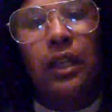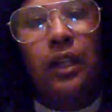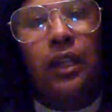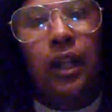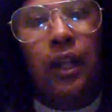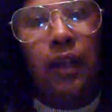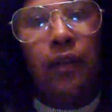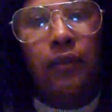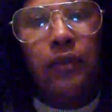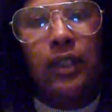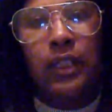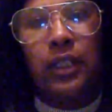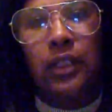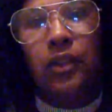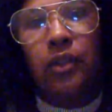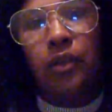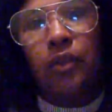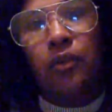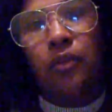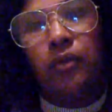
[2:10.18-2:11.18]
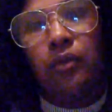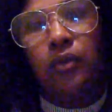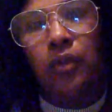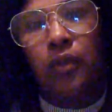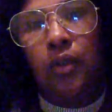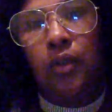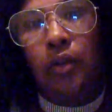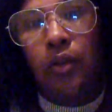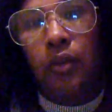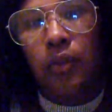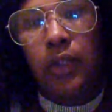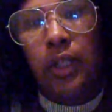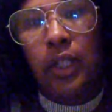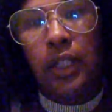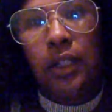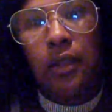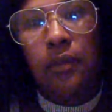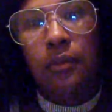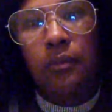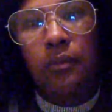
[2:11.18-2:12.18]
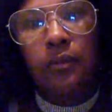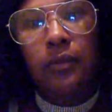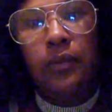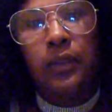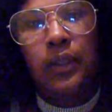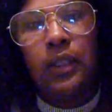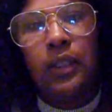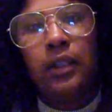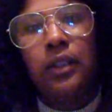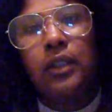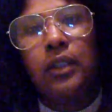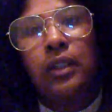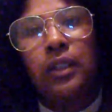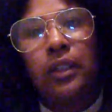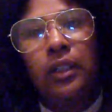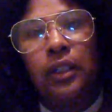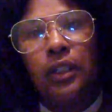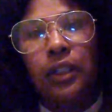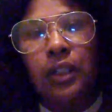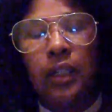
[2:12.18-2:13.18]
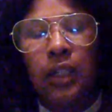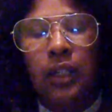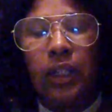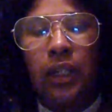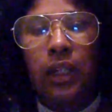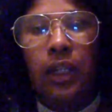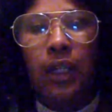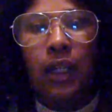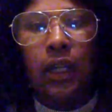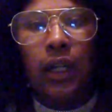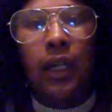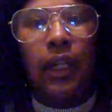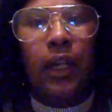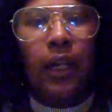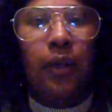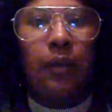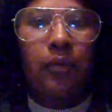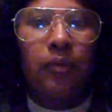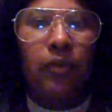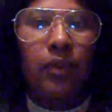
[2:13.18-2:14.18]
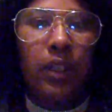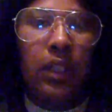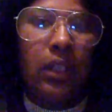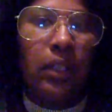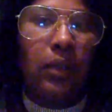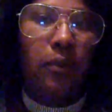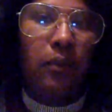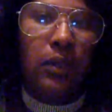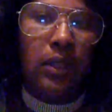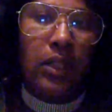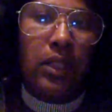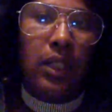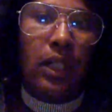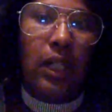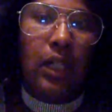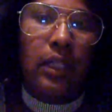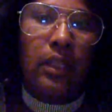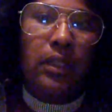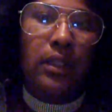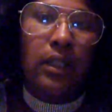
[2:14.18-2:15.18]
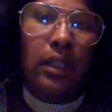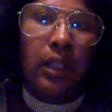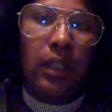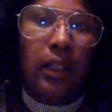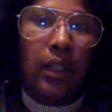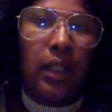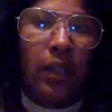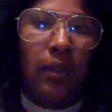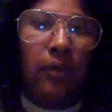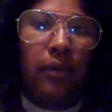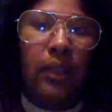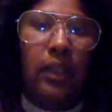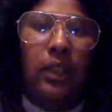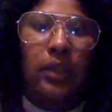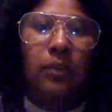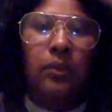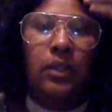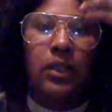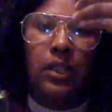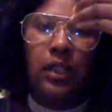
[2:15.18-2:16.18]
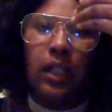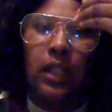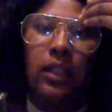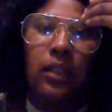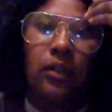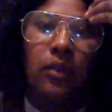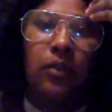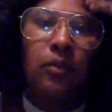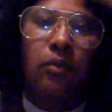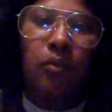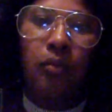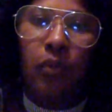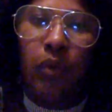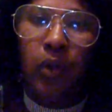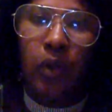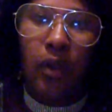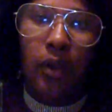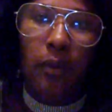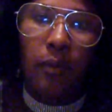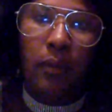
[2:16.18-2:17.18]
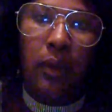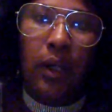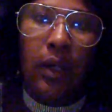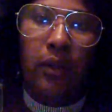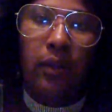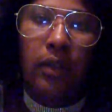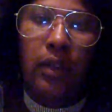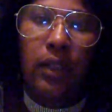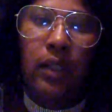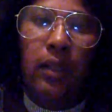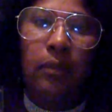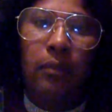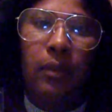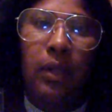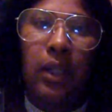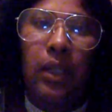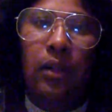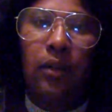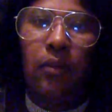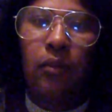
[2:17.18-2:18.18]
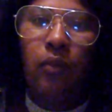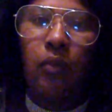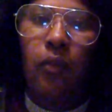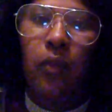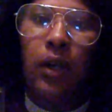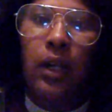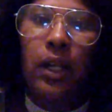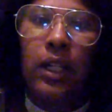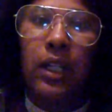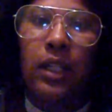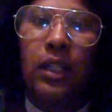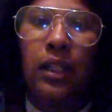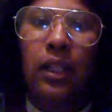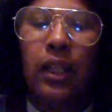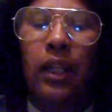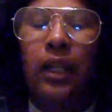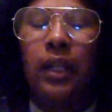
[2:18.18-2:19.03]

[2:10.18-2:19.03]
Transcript: I really don't know him, and I really wish I did. I really wish I knew more about him and what